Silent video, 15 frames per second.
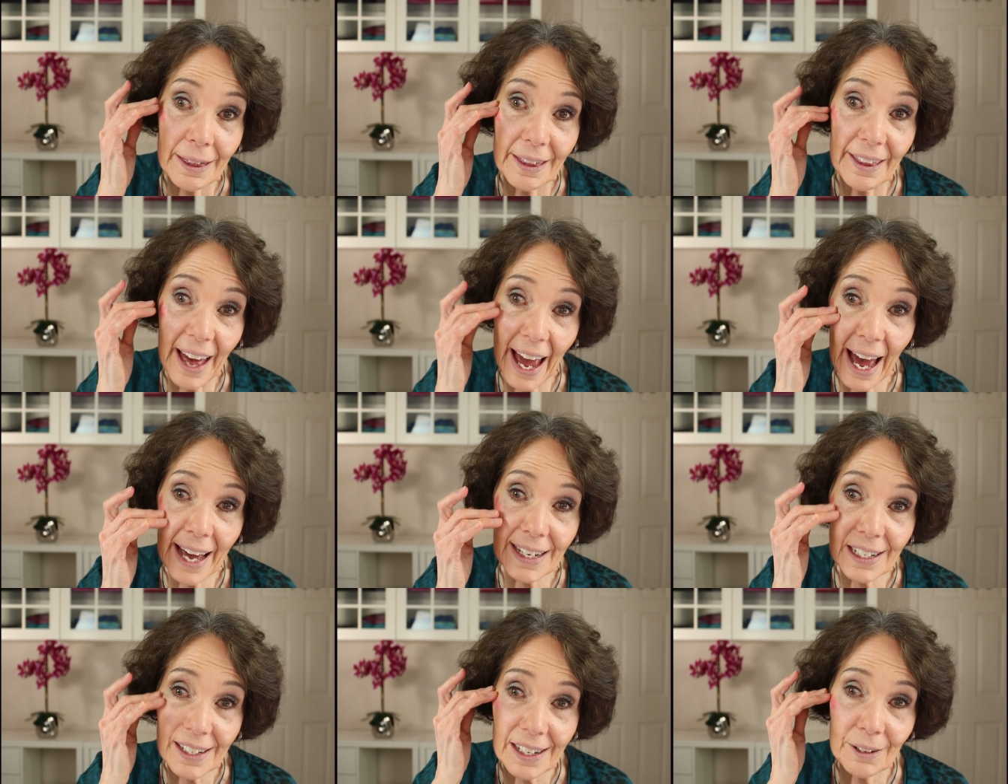
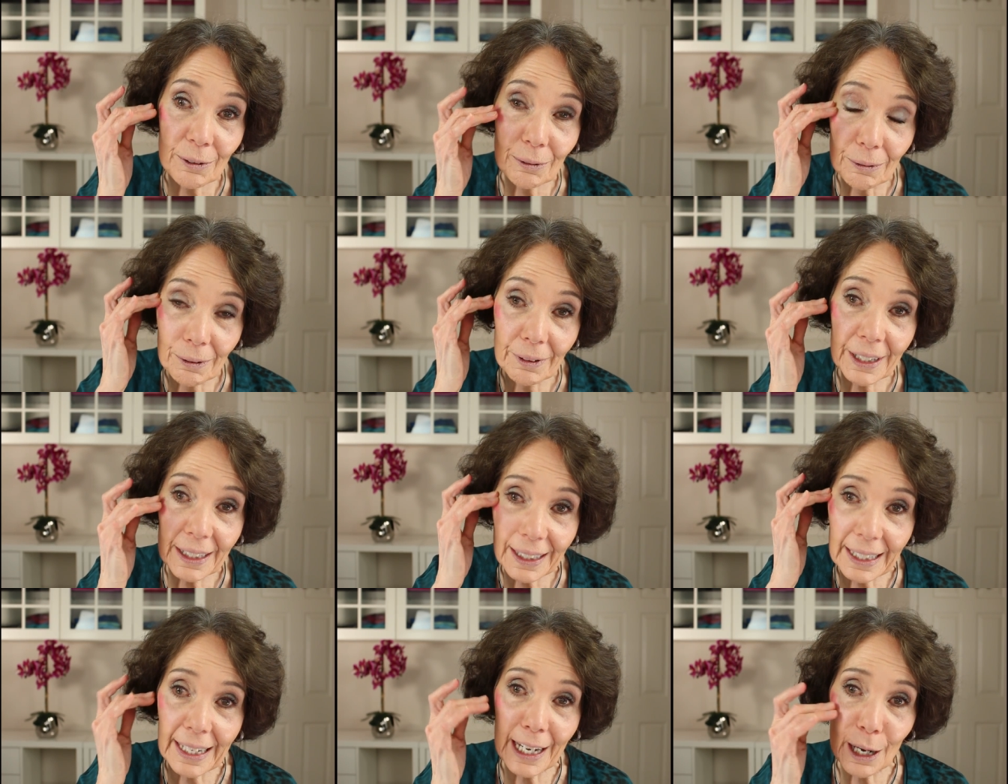that
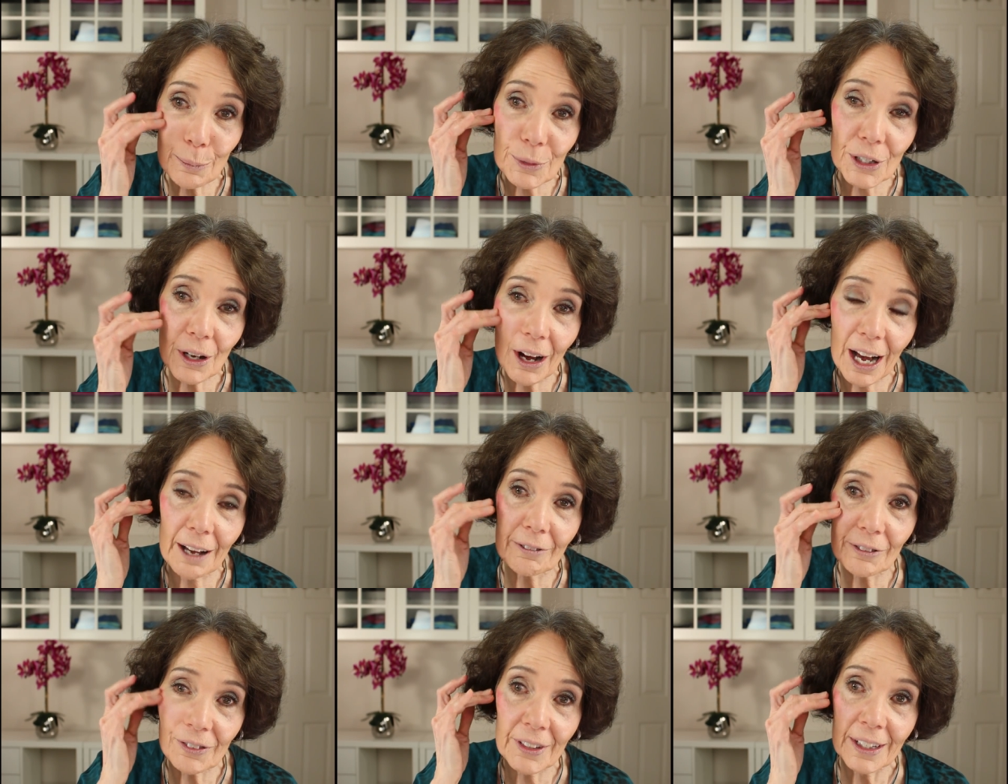really comes
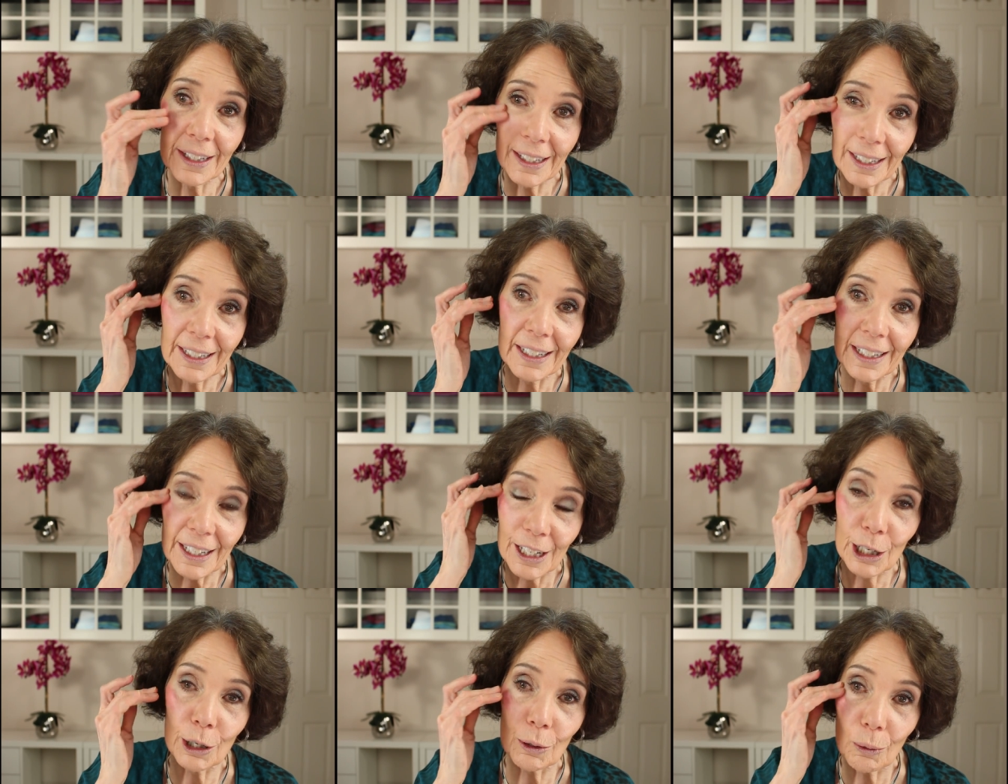off
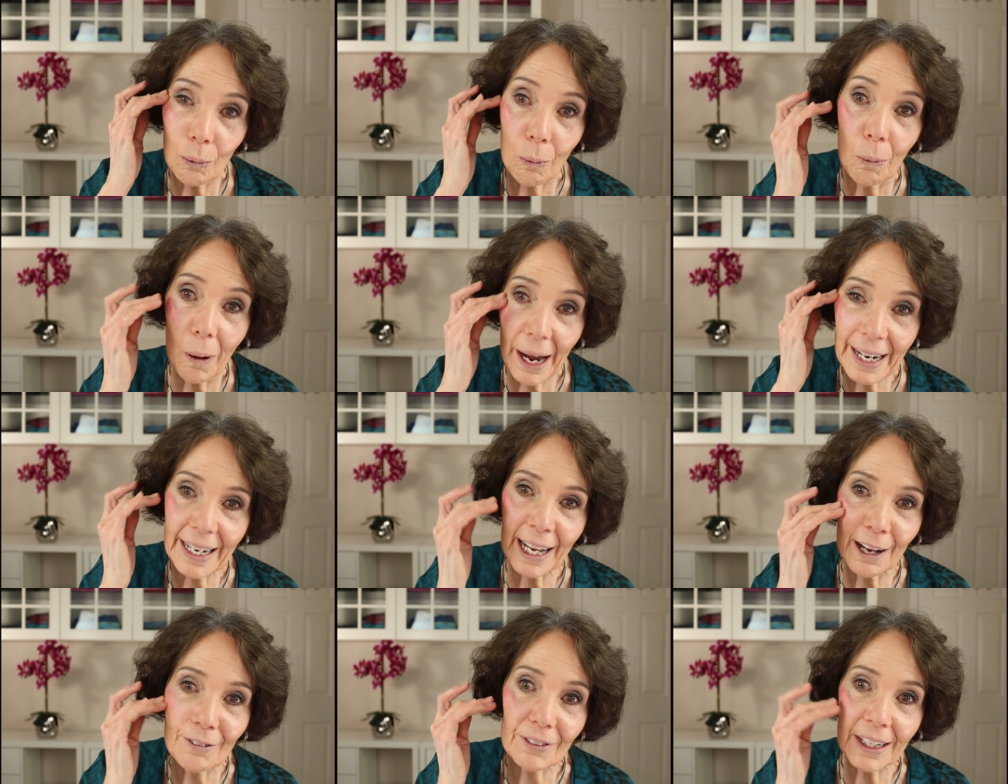quite
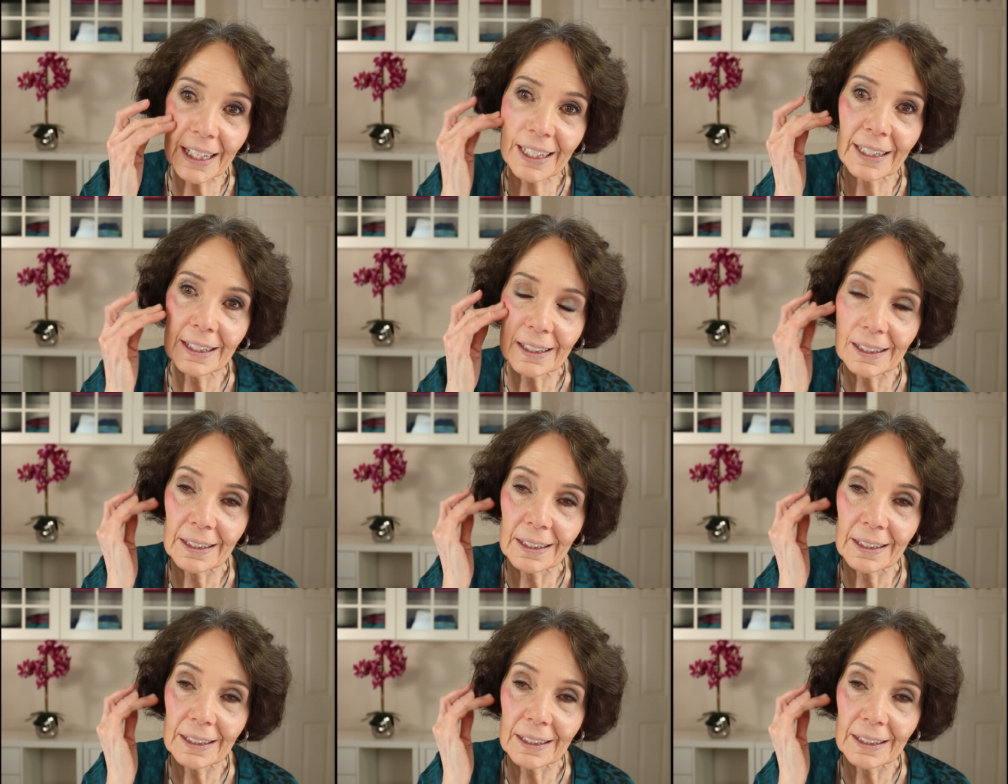heavy.